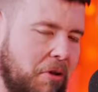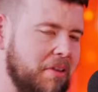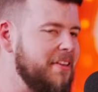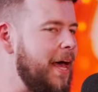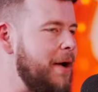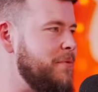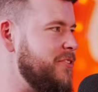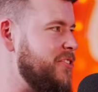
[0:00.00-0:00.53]
All
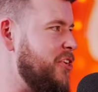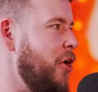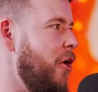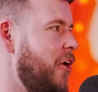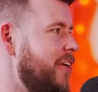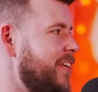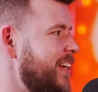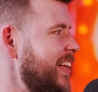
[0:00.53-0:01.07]
of that was
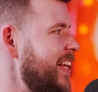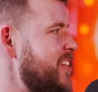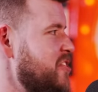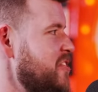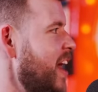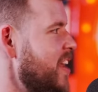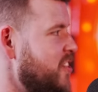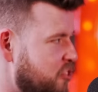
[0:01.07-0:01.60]
gone.
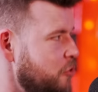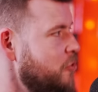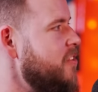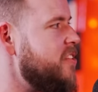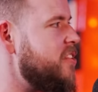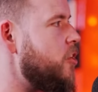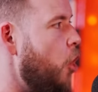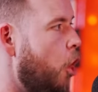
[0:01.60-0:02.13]
Literally, as
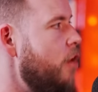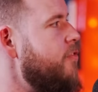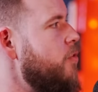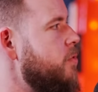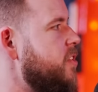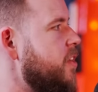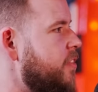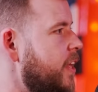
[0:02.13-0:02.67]
soon as
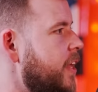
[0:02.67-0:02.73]
COVID was a